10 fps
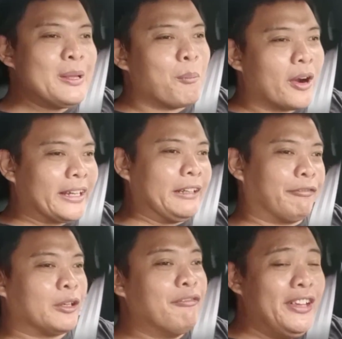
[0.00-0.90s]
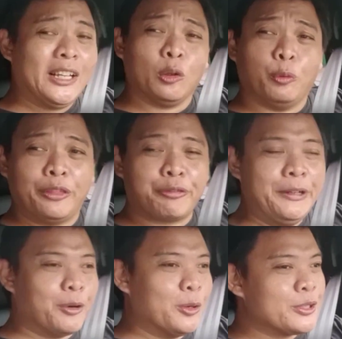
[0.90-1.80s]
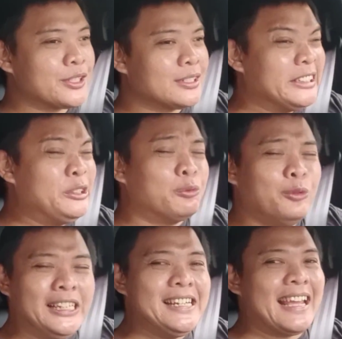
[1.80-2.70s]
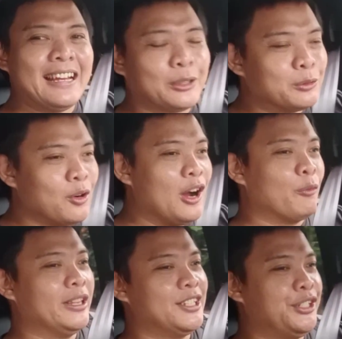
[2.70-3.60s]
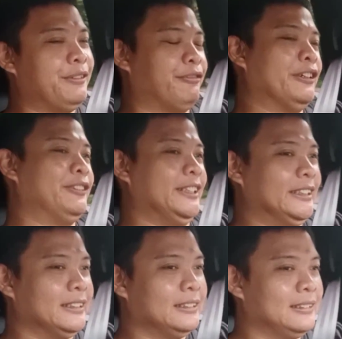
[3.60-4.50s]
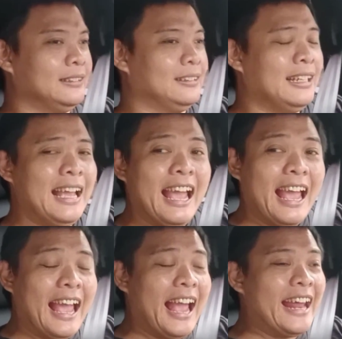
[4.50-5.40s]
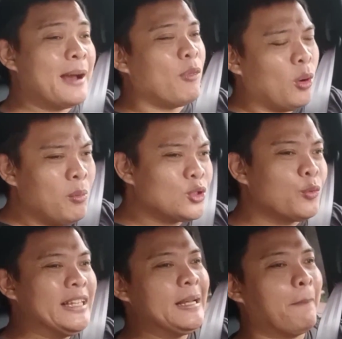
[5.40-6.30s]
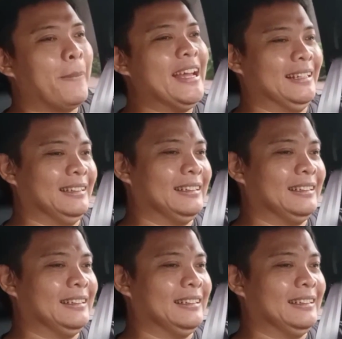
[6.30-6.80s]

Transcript: in the market for a vehicle with 3 rows, you really can't go wrong with a G50. And I'm almost willing to bet